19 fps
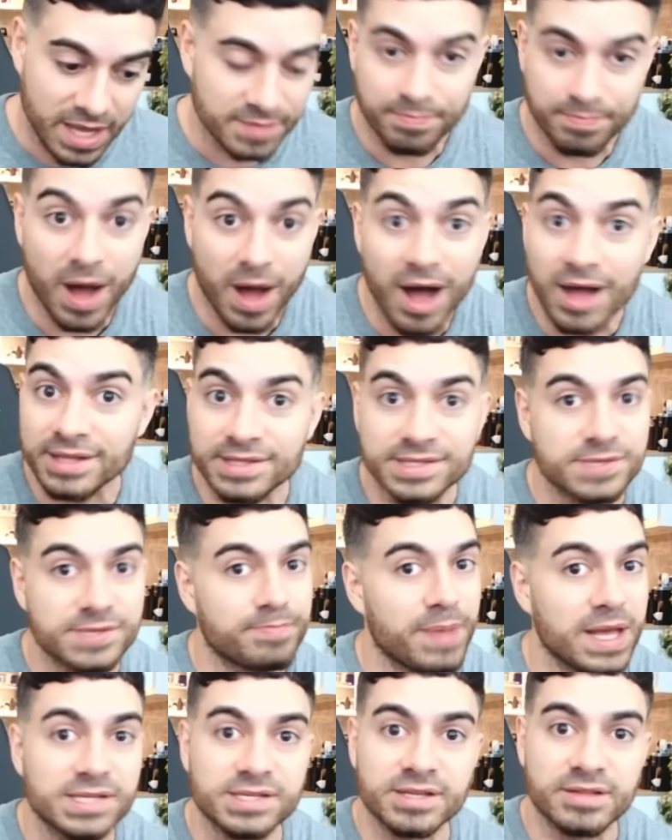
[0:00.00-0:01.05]
bonds,
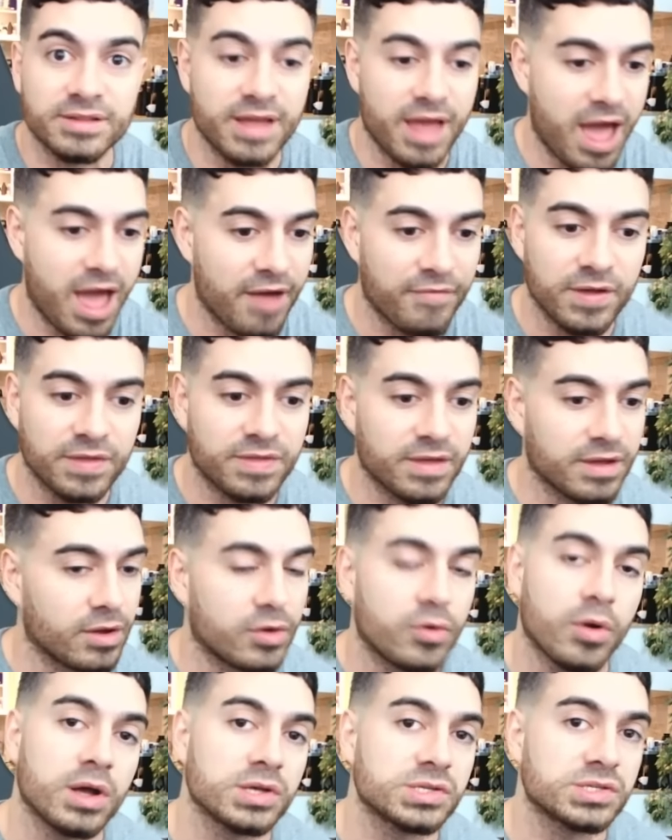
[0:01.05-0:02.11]
basically everything
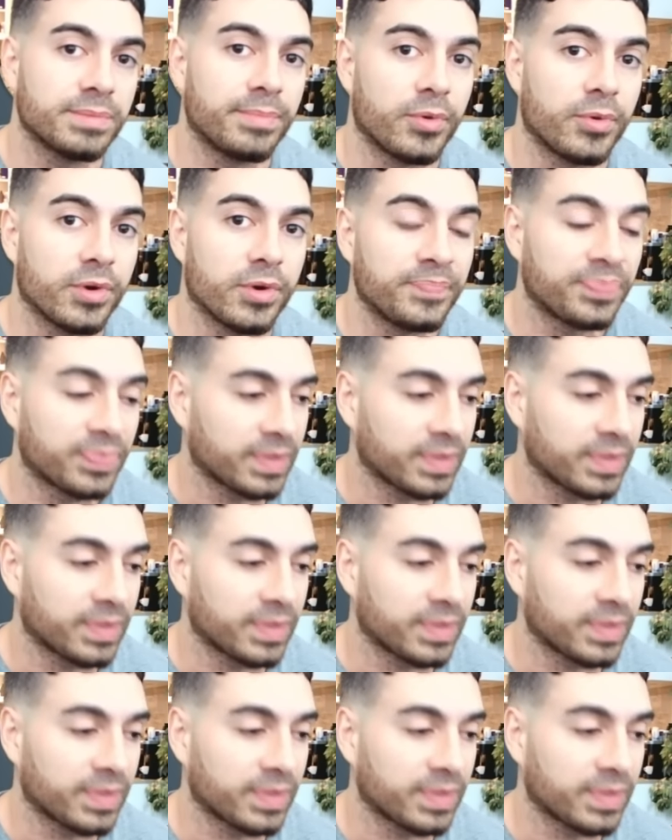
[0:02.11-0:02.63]
across the board.